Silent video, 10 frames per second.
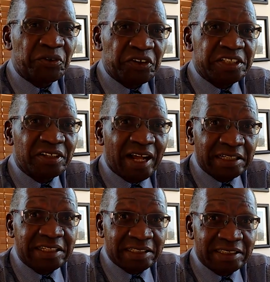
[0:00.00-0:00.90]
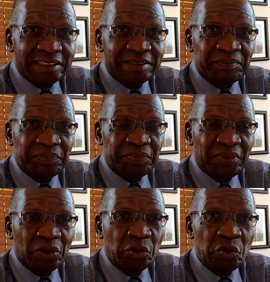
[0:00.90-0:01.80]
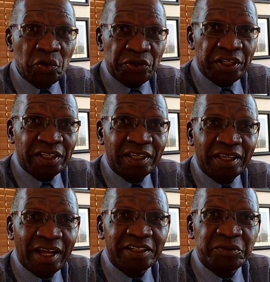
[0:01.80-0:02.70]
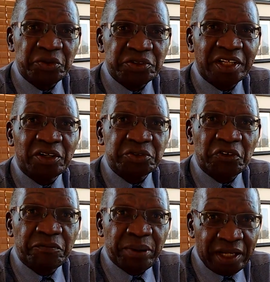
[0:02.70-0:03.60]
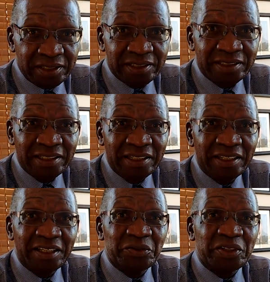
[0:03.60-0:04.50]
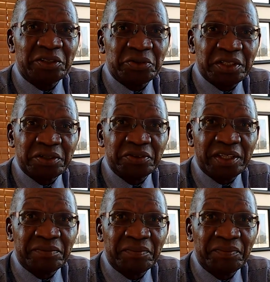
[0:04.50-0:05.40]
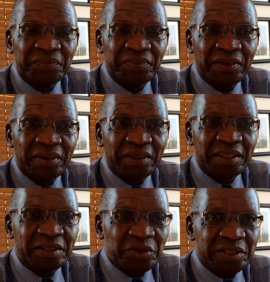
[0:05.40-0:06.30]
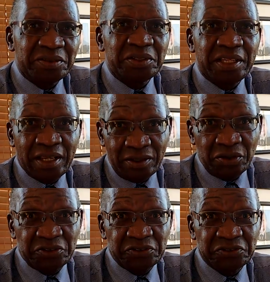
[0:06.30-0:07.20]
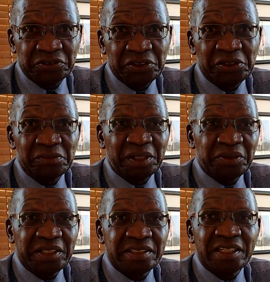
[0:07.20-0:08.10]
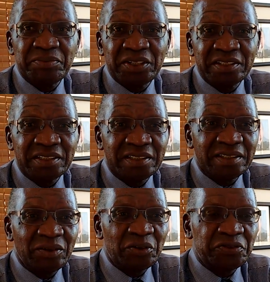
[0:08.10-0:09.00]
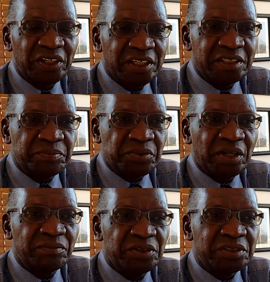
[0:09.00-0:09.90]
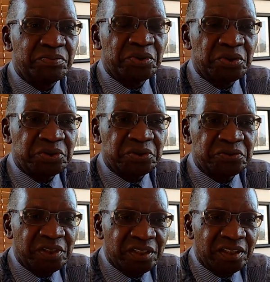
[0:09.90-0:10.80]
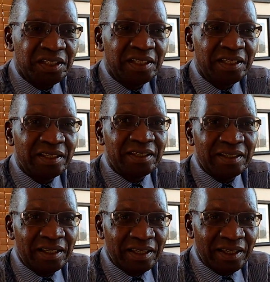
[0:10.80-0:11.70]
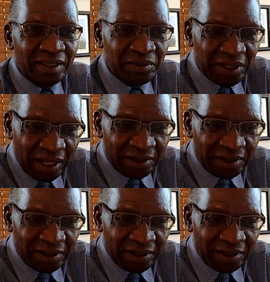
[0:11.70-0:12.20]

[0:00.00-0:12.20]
professional hunters luring animals out of parks in order to kill them. It was not heard of. But what has happened of late probably is because of the